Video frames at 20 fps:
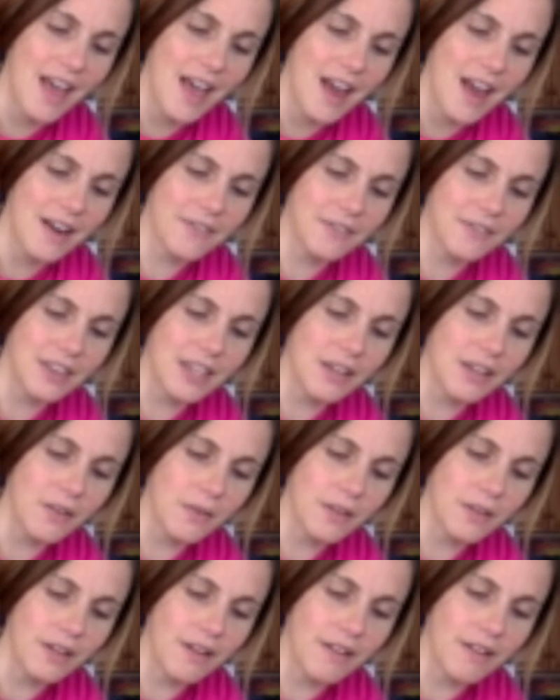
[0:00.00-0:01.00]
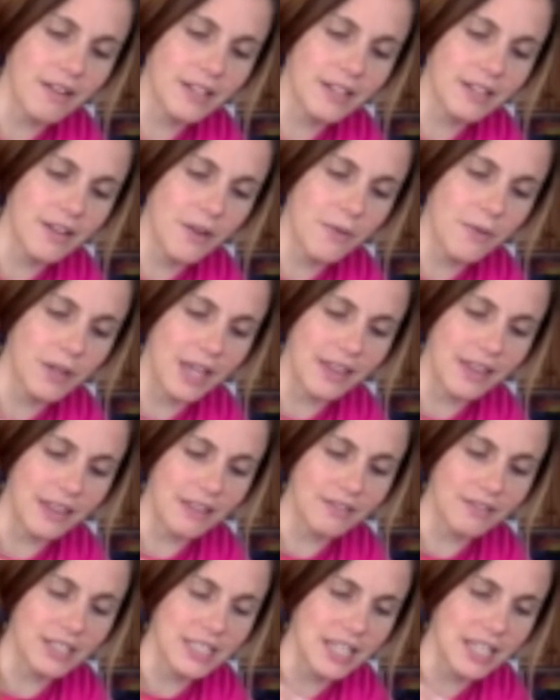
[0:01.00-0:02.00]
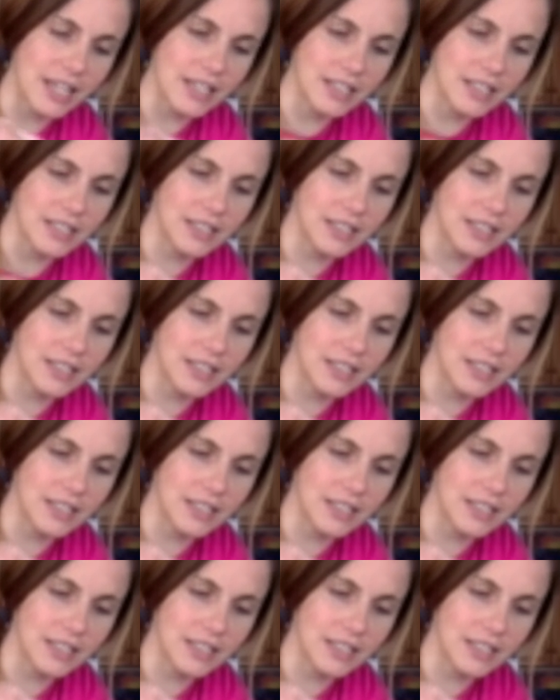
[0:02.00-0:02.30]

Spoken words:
everything going on. Oh yeah, that looks good.